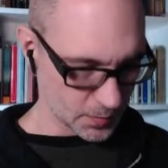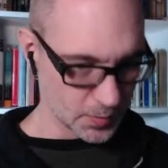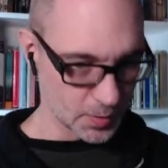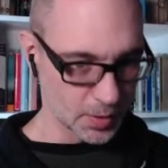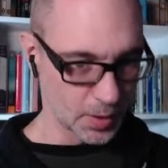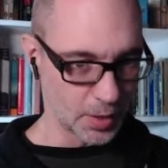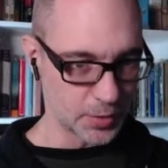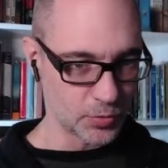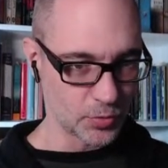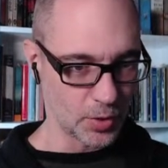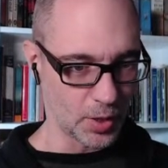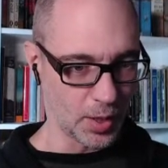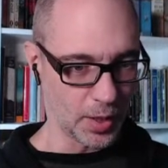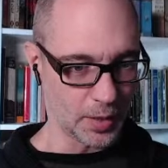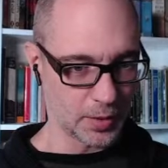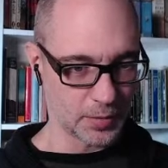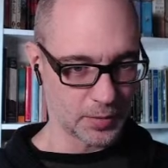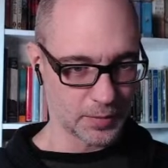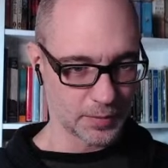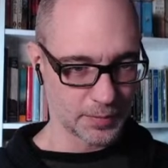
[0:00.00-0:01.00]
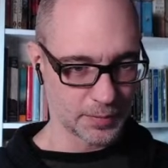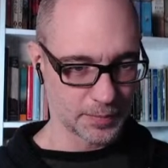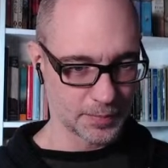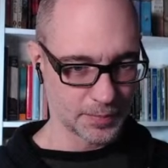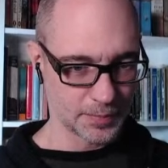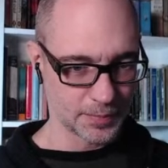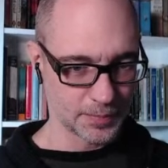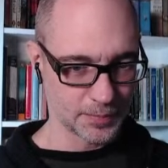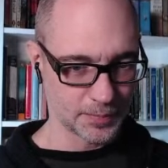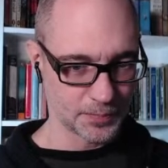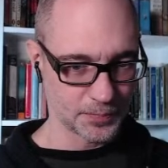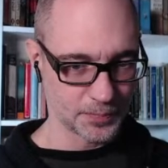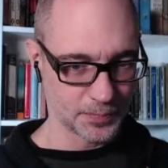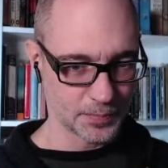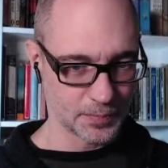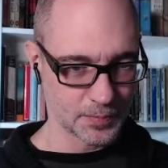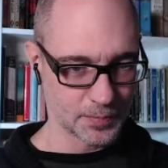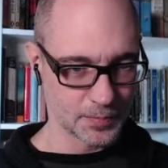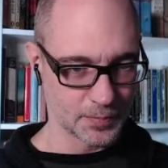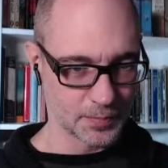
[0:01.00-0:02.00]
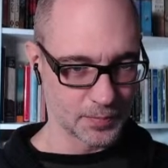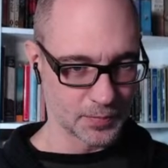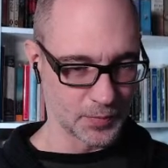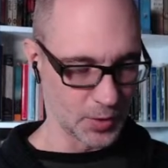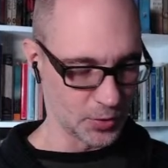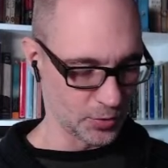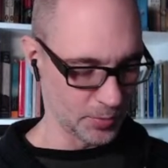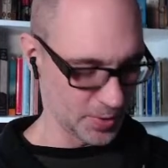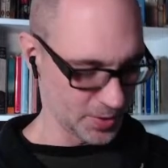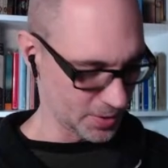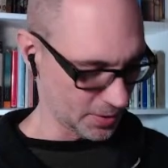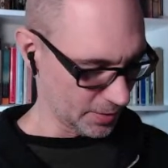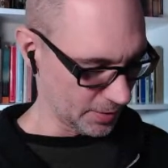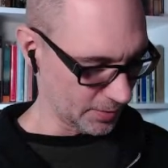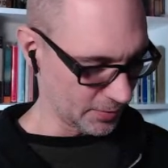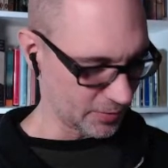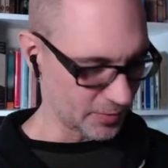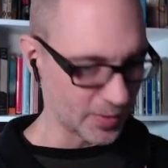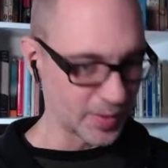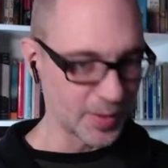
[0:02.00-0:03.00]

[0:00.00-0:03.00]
I do not. Then you must leave.